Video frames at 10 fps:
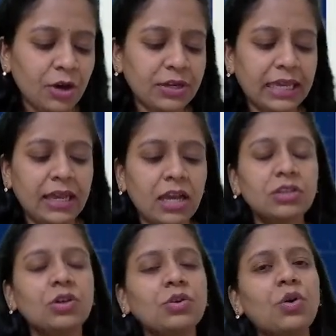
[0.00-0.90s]
Okay,
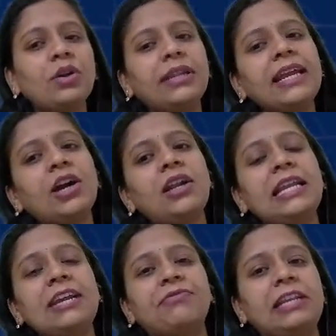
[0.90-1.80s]
so coating on
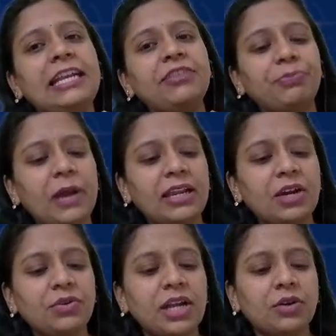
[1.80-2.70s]
leaf. Leaf
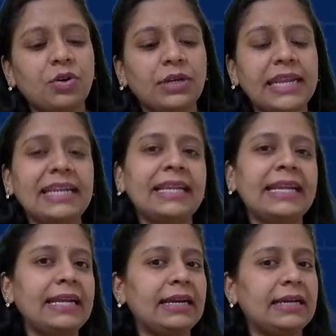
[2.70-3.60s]
paina unna coating
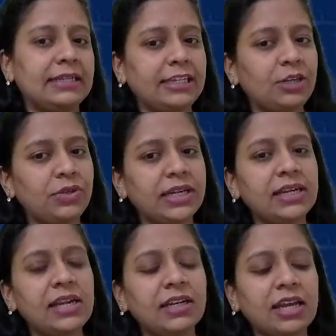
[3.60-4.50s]
ni
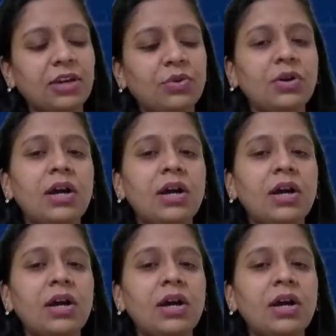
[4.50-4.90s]
cuticle antaru.